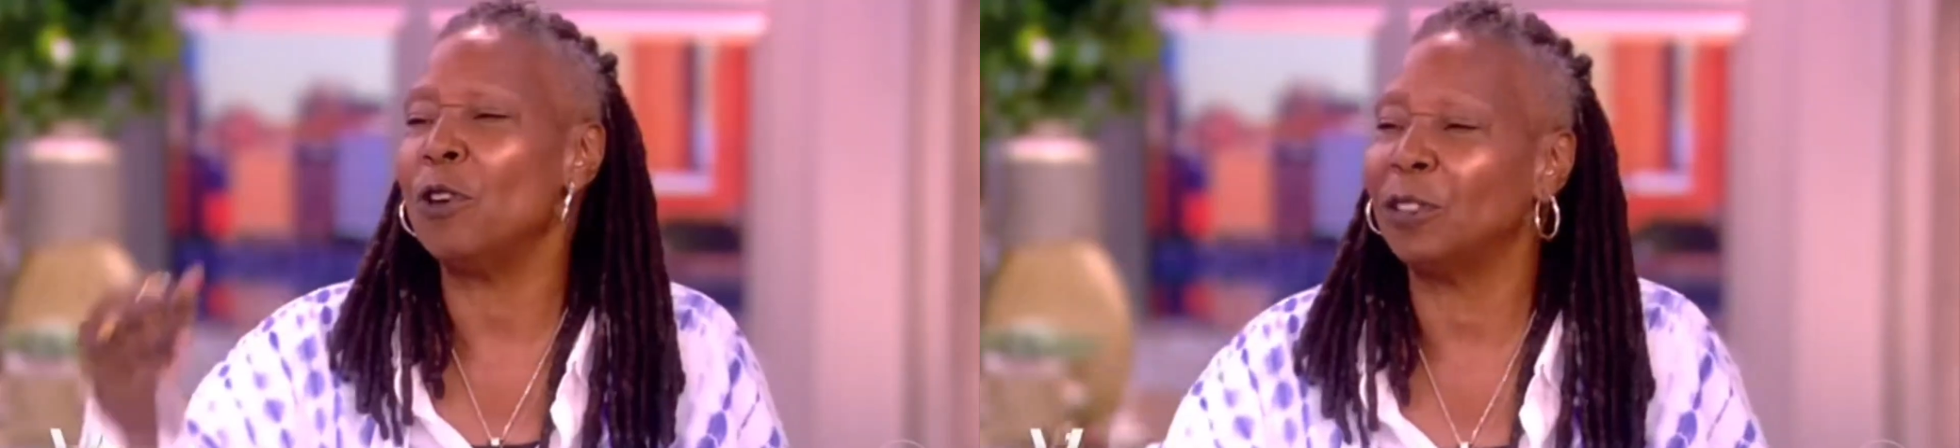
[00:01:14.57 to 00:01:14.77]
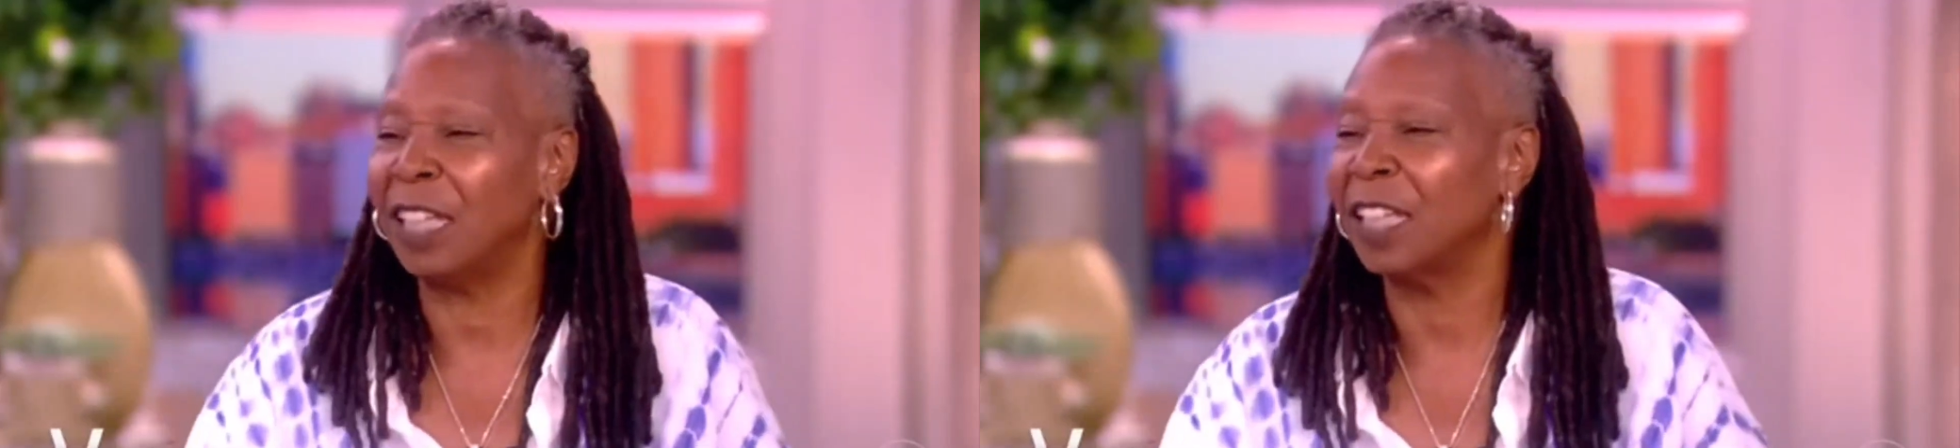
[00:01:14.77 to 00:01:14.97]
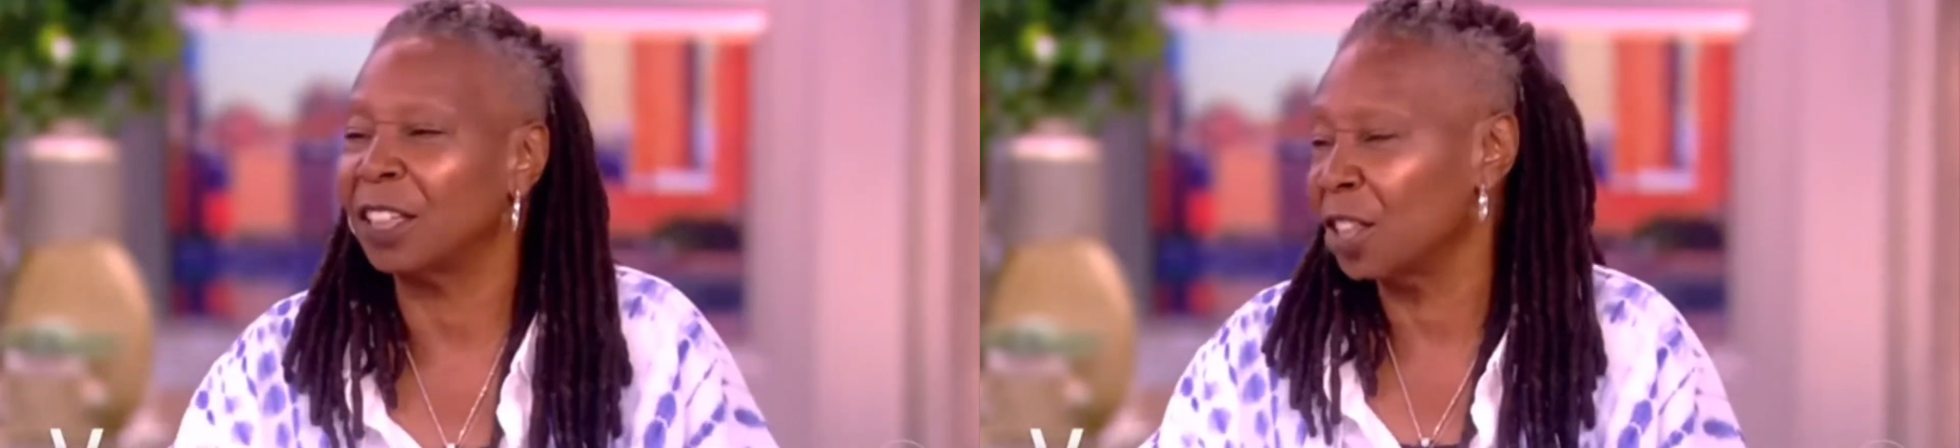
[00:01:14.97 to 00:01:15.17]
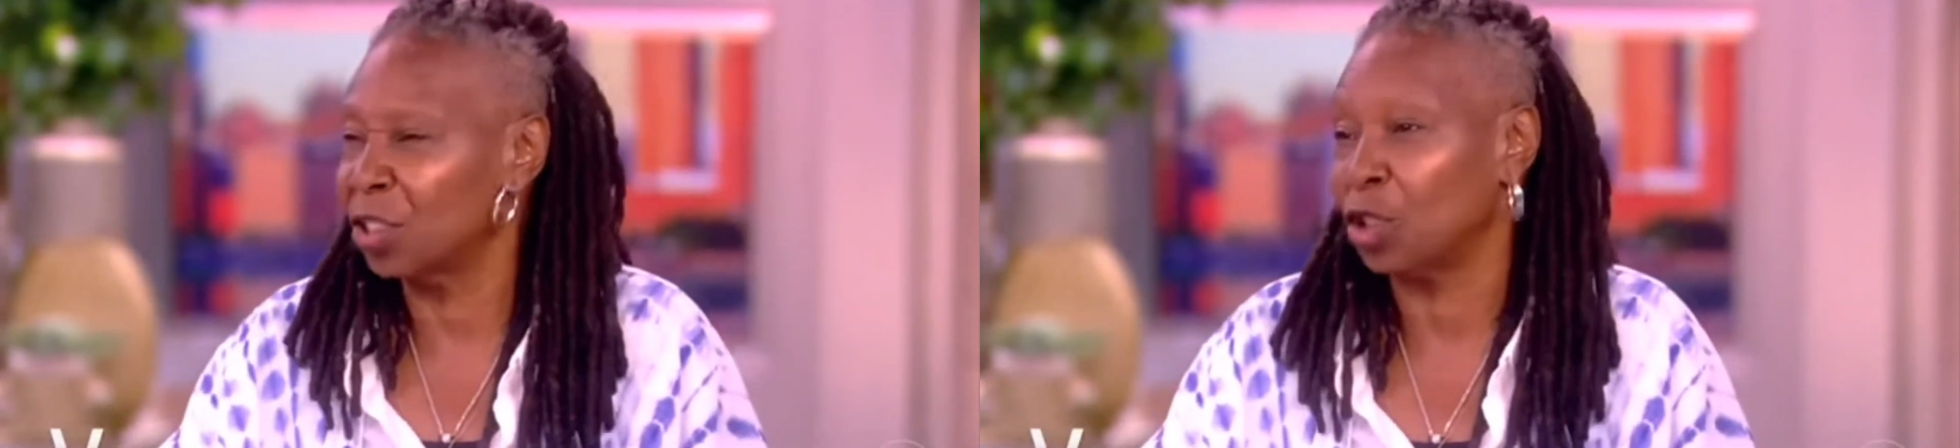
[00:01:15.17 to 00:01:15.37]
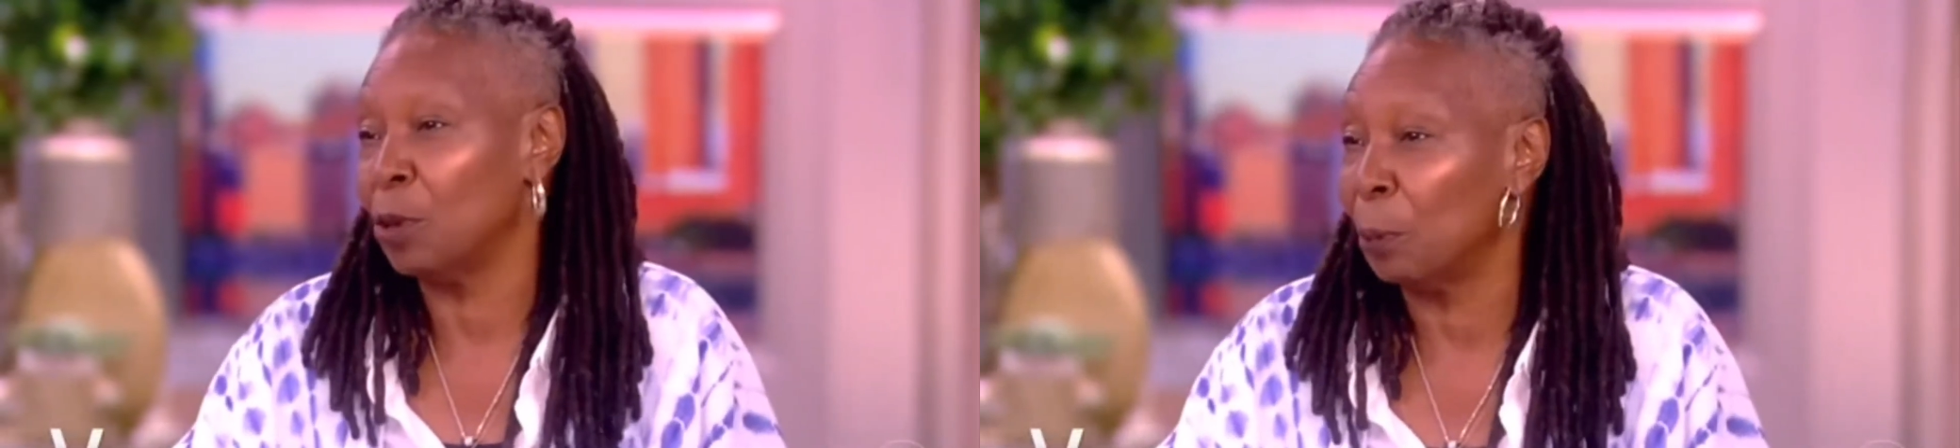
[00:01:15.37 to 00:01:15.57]
only here
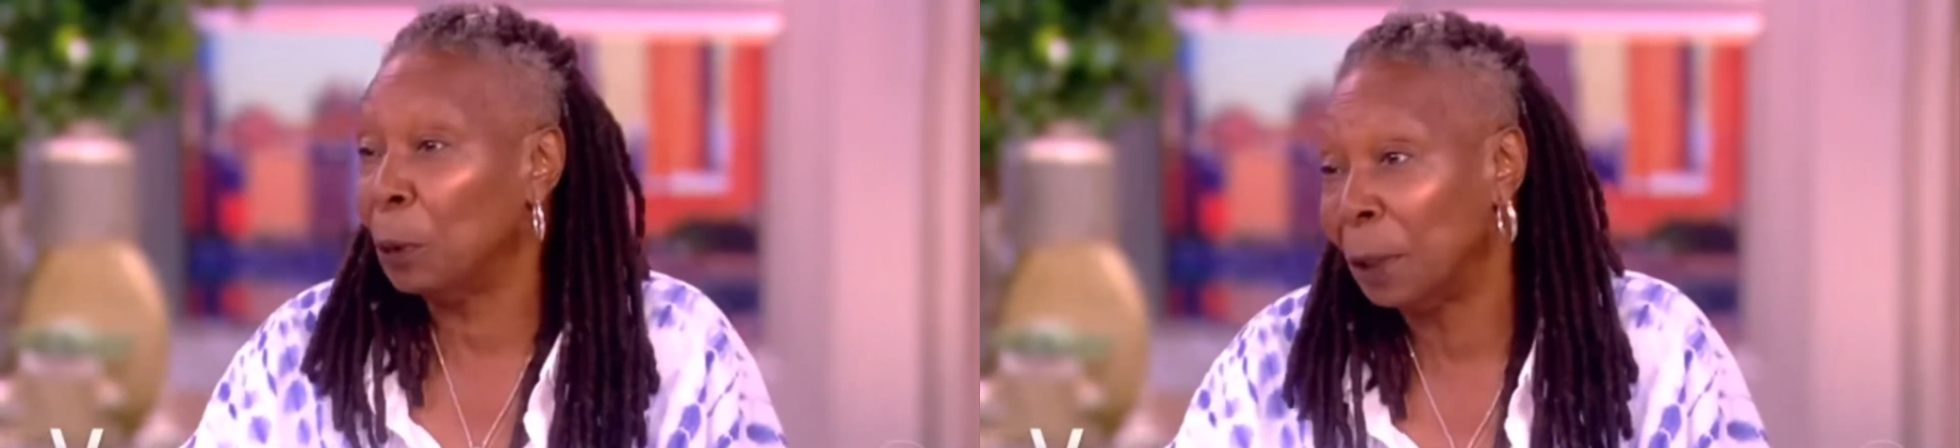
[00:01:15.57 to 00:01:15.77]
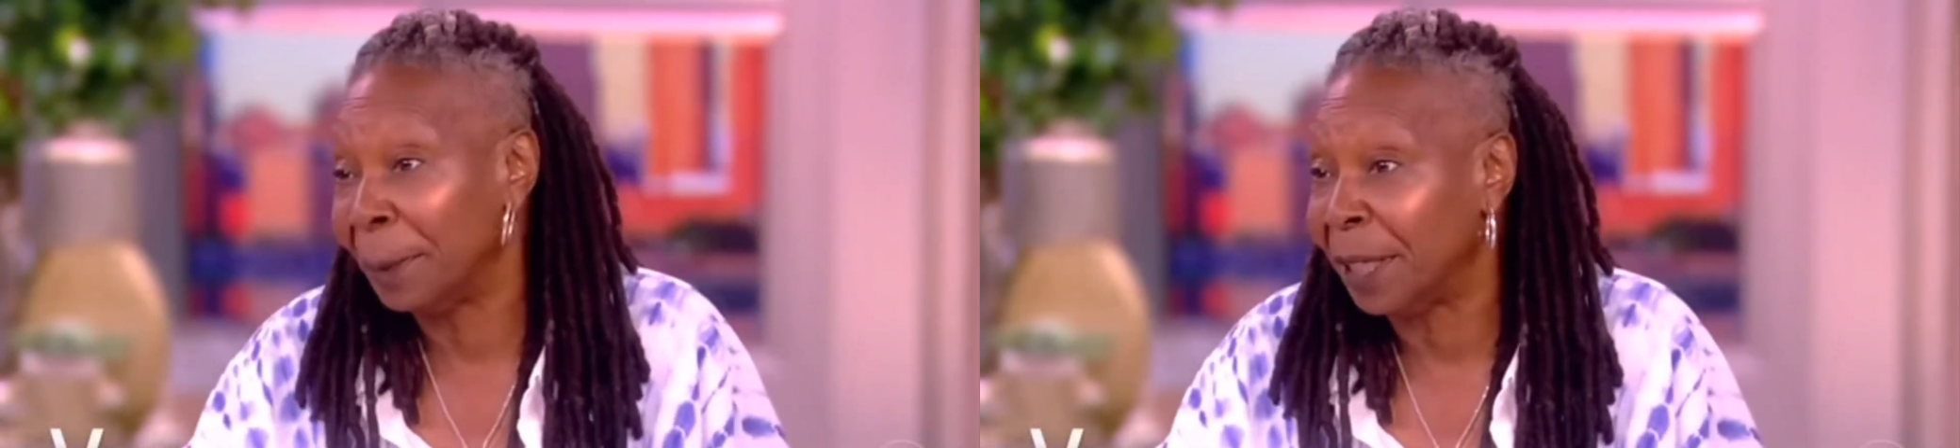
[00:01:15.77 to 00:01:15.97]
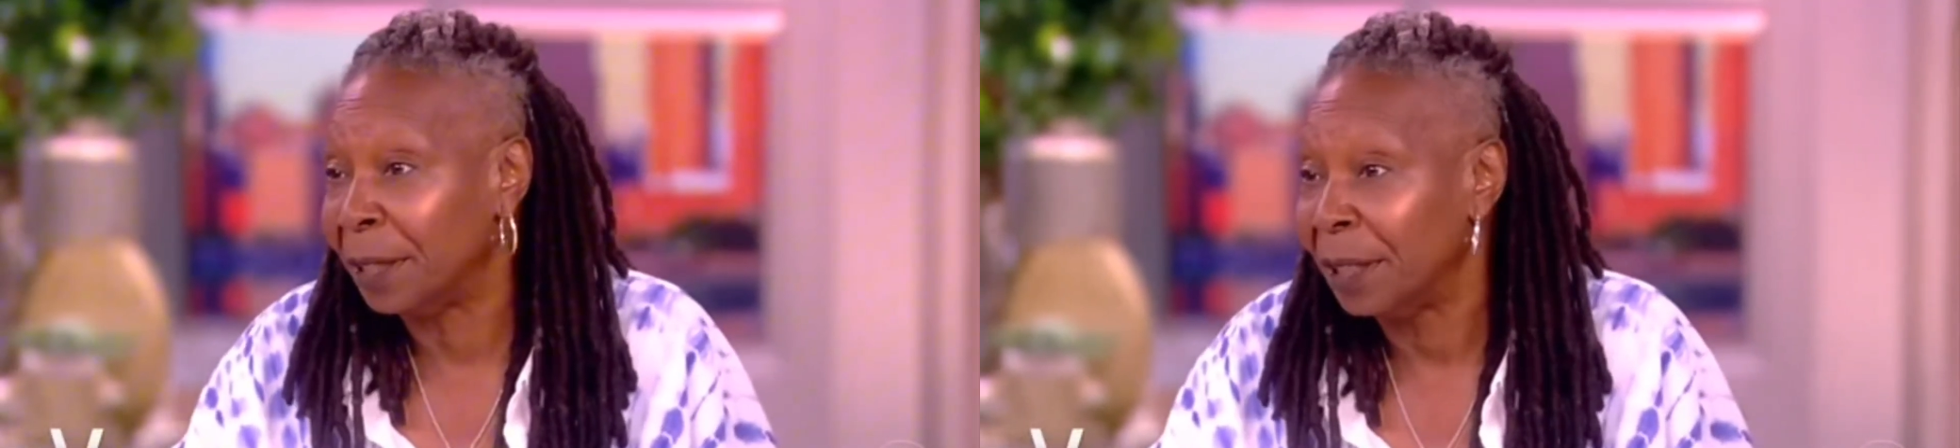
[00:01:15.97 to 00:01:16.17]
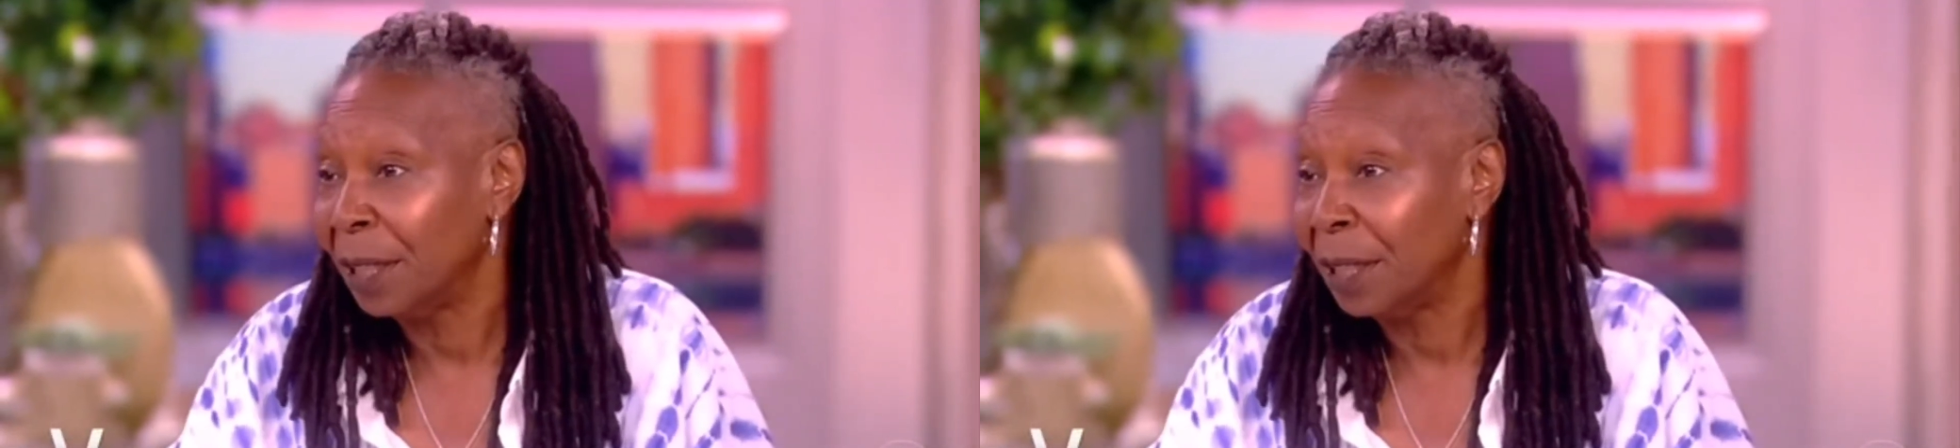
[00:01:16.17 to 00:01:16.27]
because you a woman.